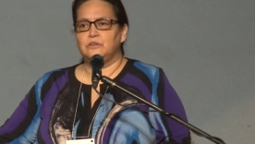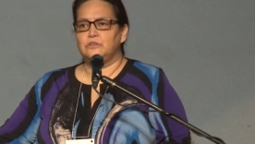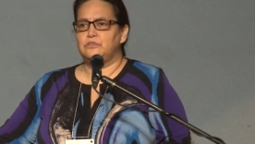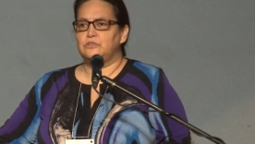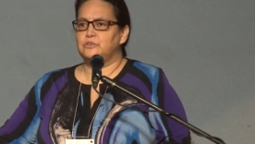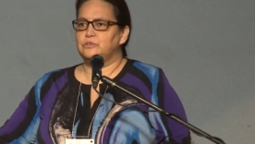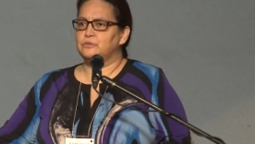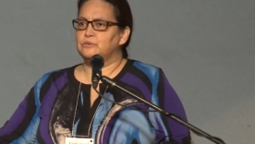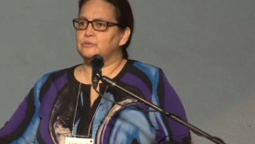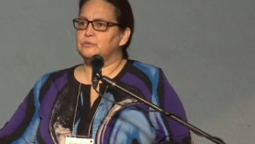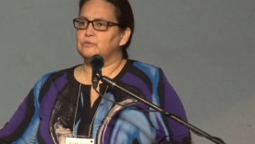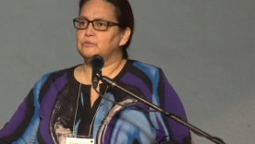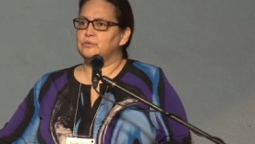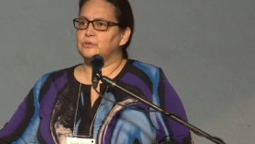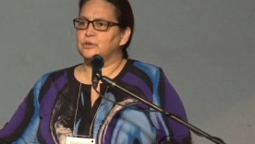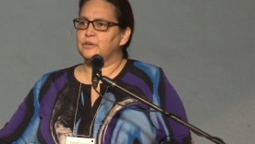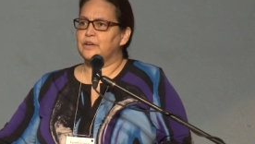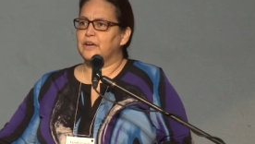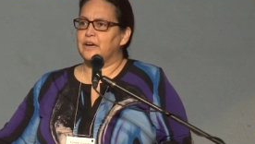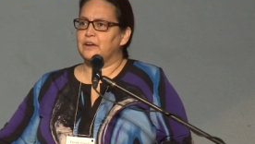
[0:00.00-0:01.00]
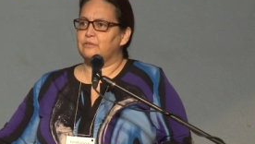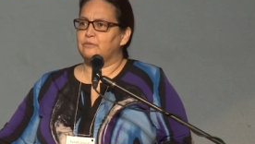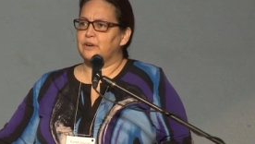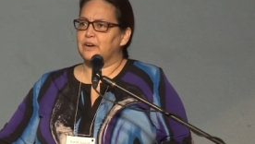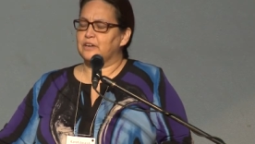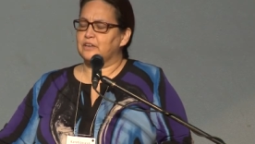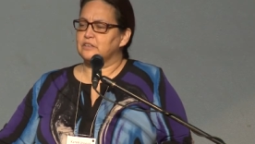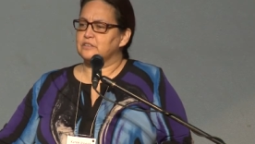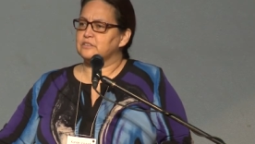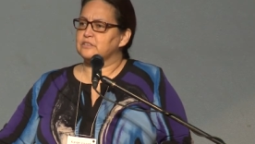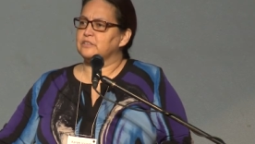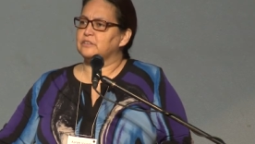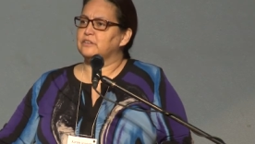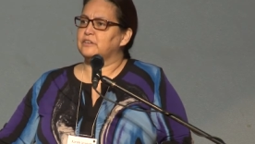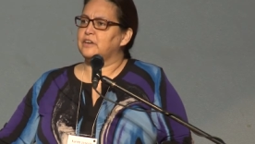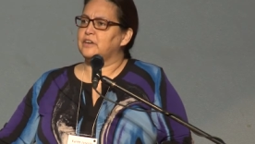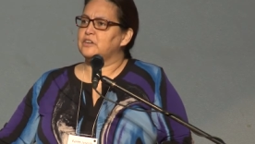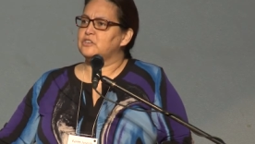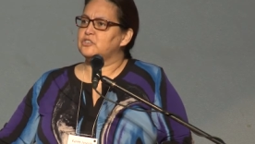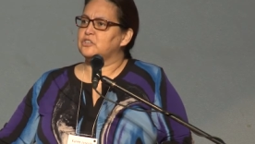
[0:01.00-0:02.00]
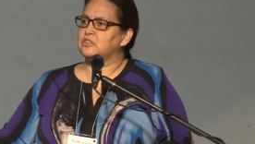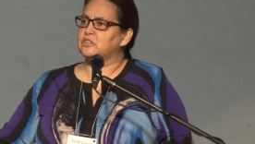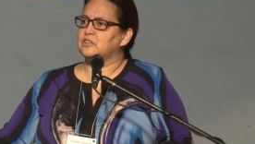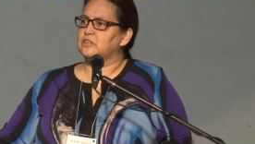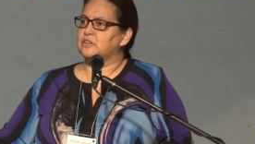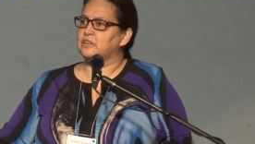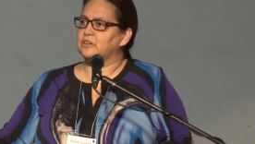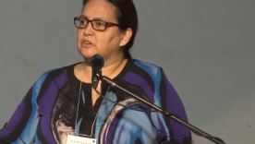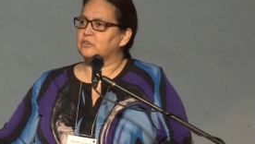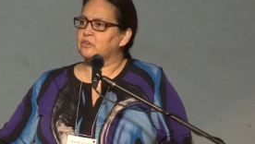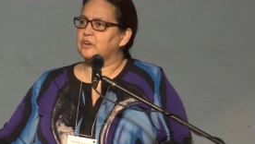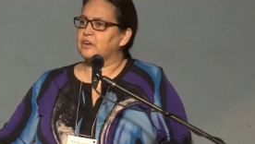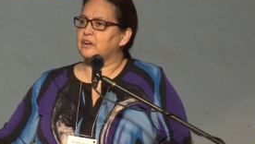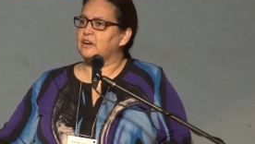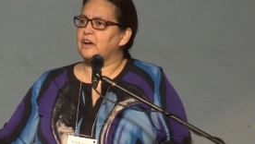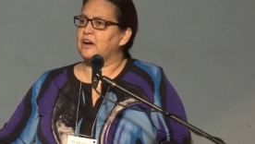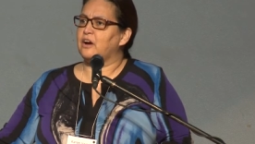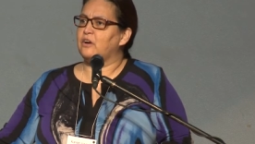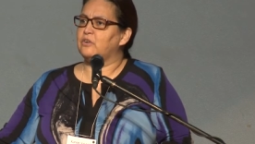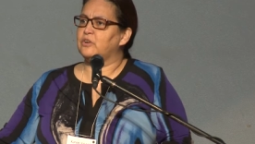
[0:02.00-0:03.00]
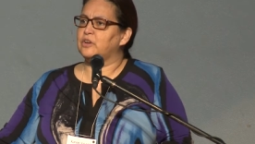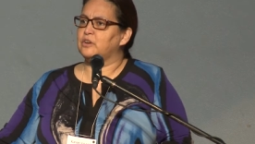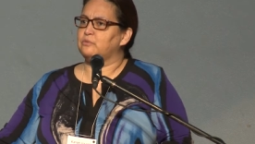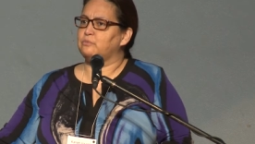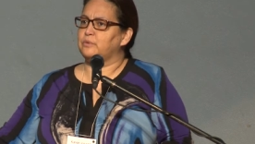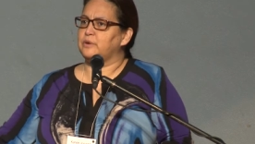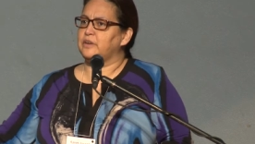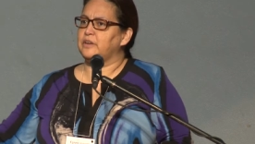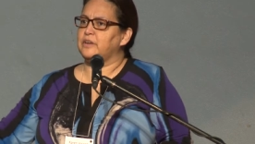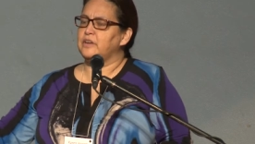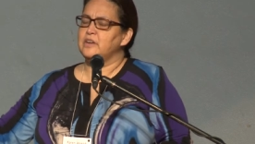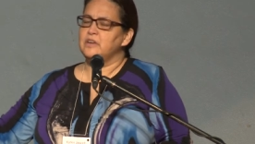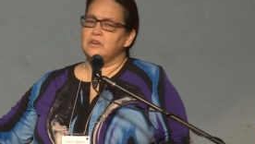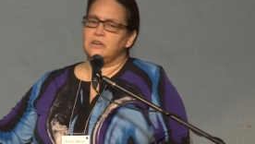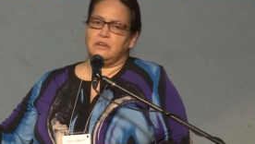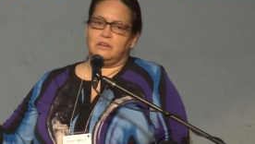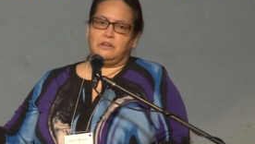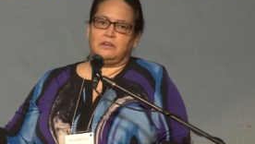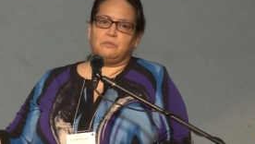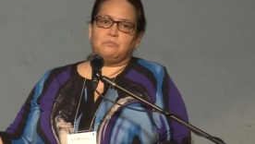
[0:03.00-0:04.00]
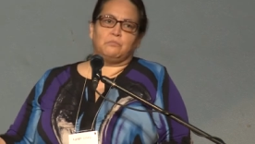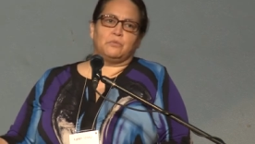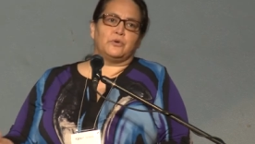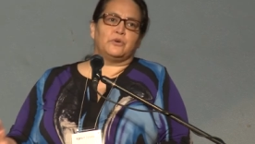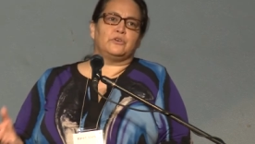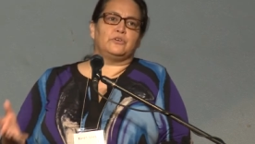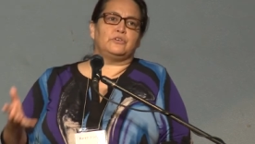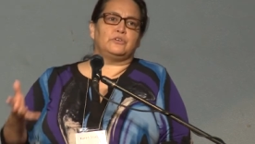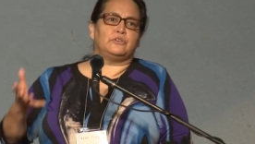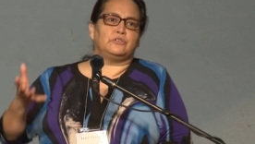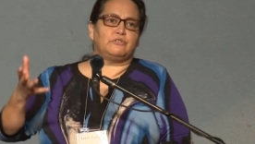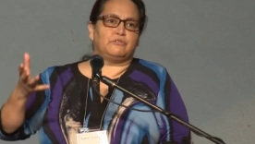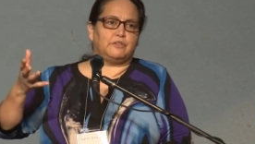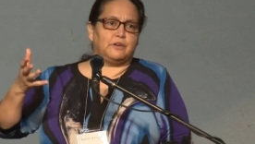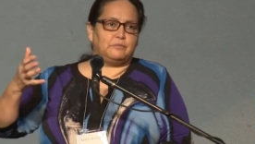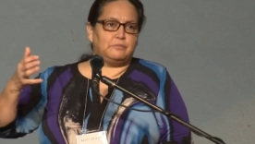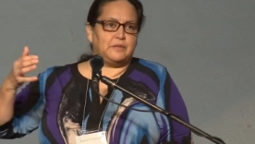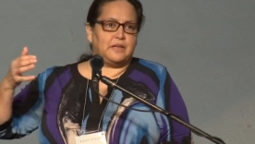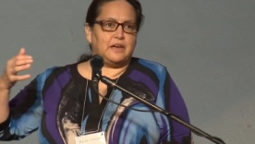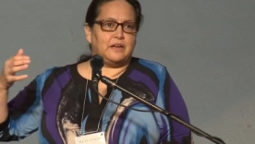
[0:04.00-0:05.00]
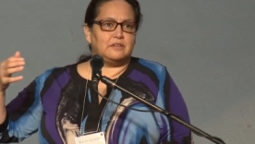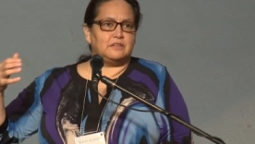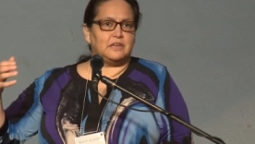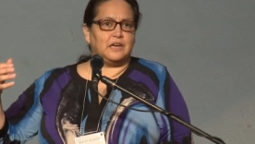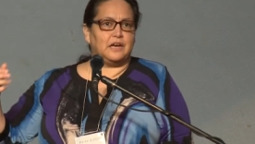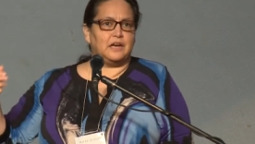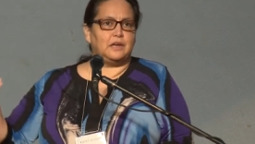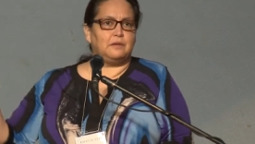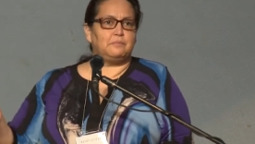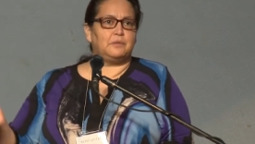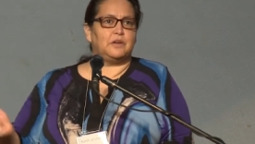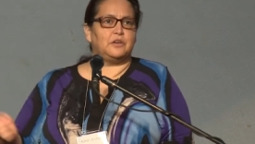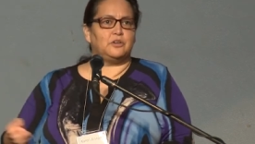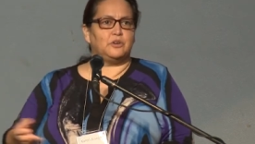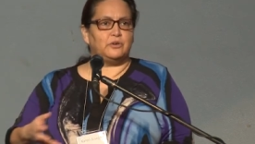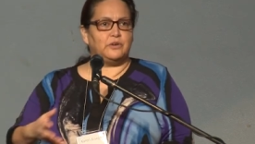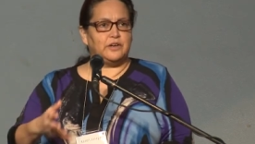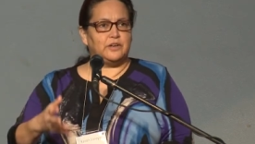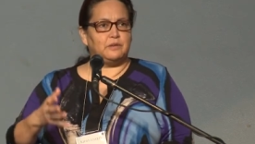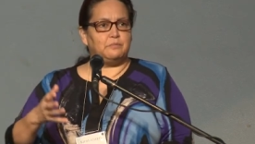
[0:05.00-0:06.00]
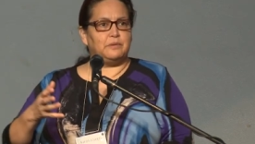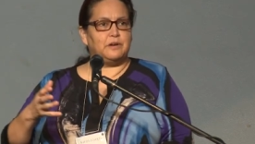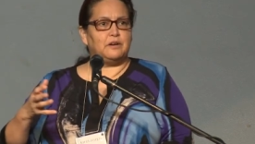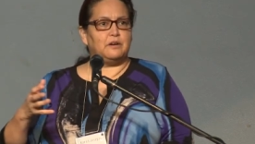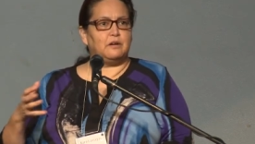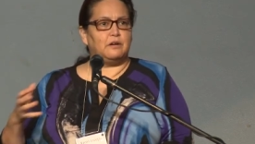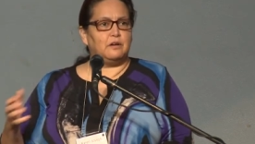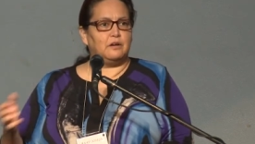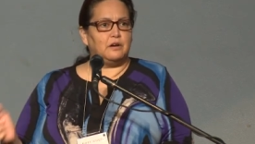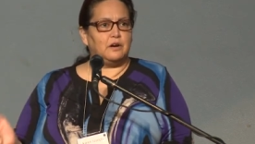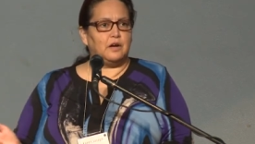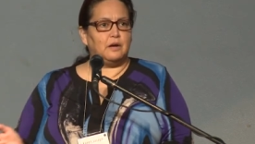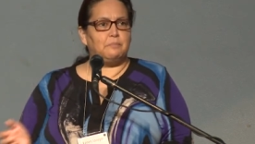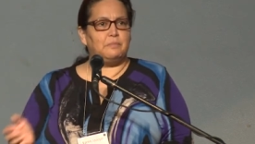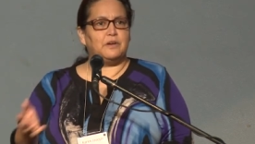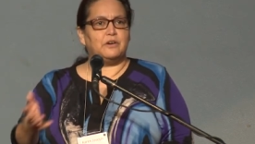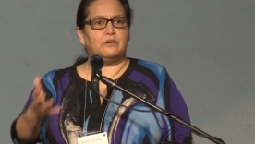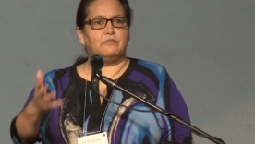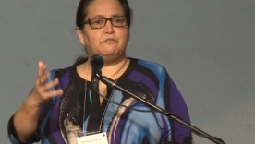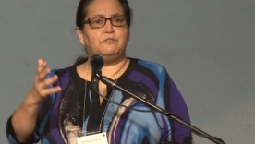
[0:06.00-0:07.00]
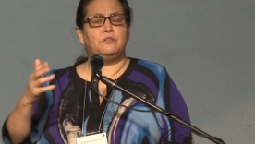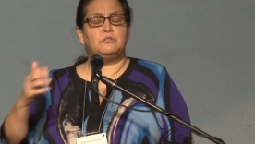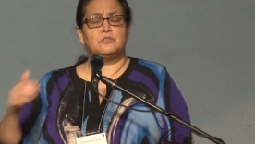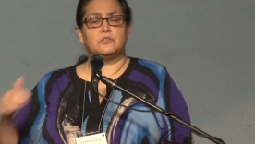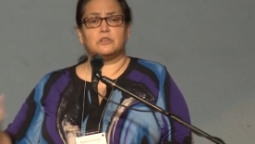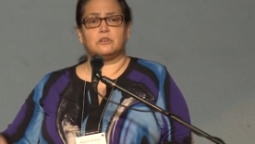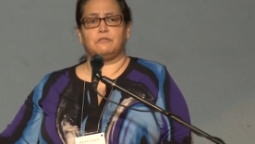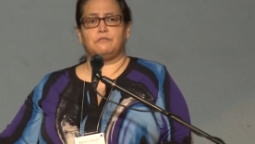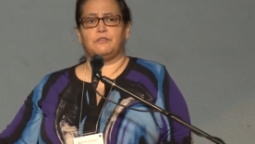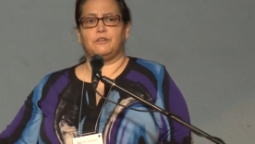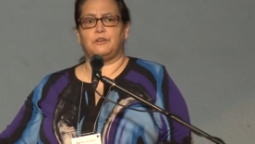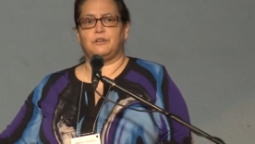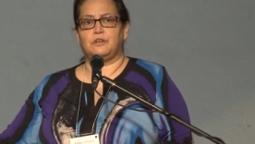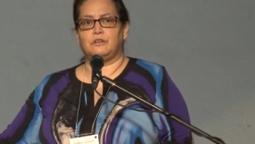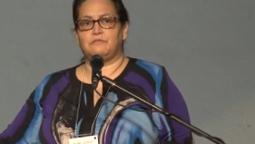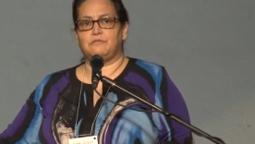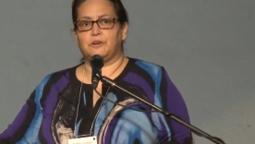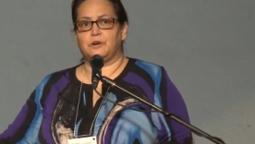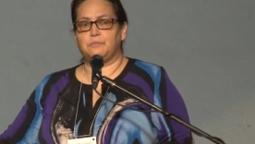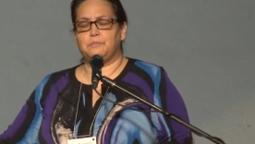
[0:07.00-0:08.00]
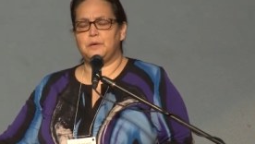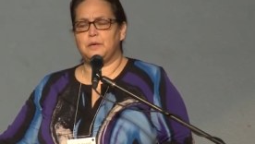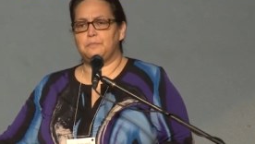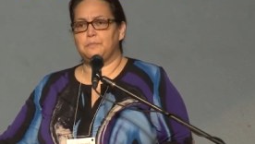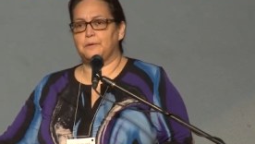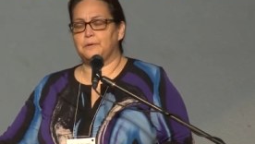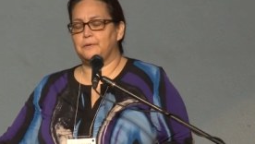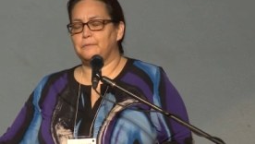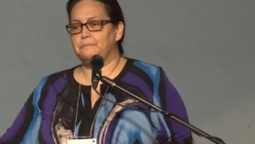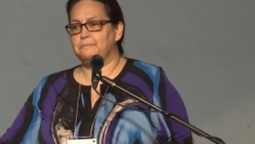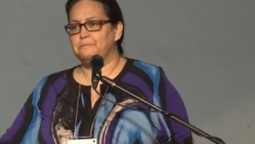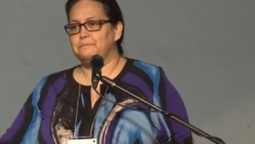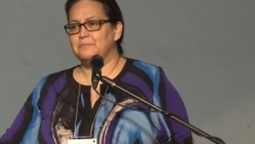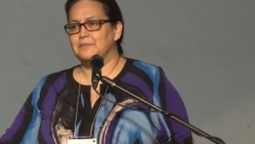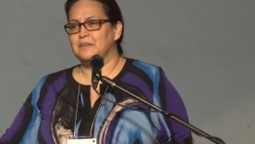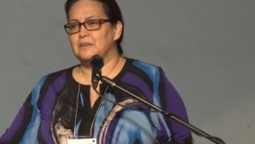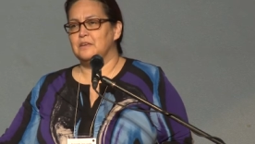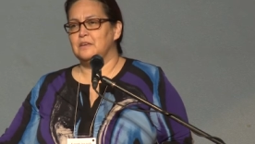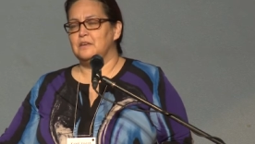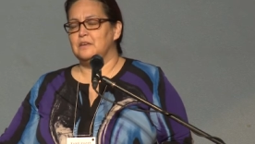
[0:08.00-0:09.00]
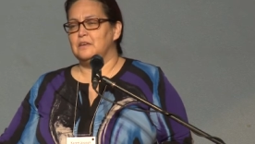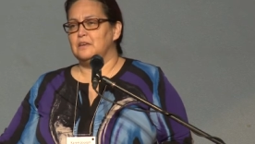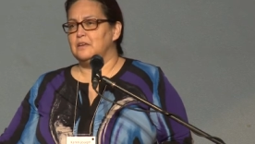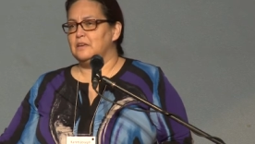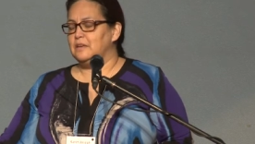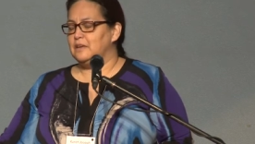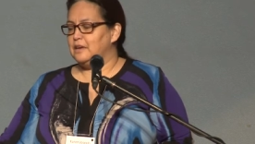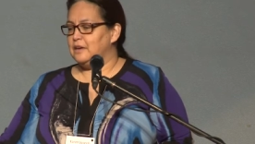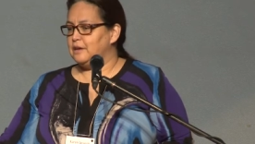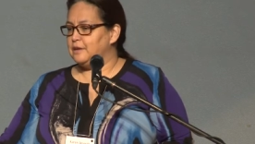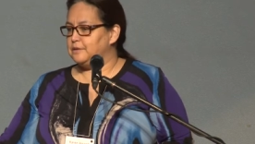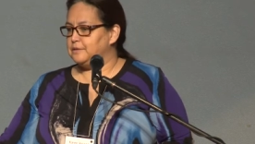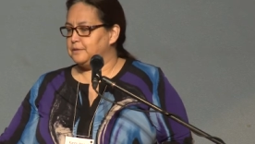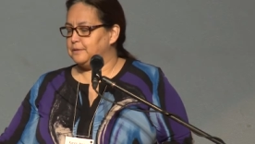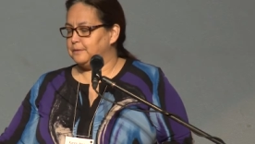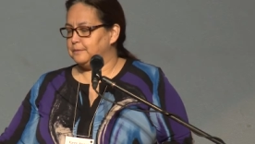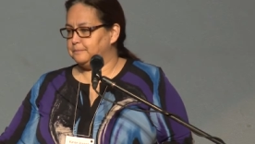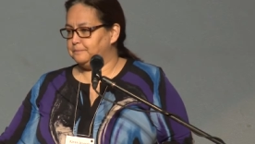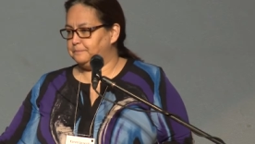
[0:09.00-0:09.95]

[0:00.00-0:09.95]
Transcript: to look at reconciliation and look at how can we emerge from that time and create a better a better future for all of our people. And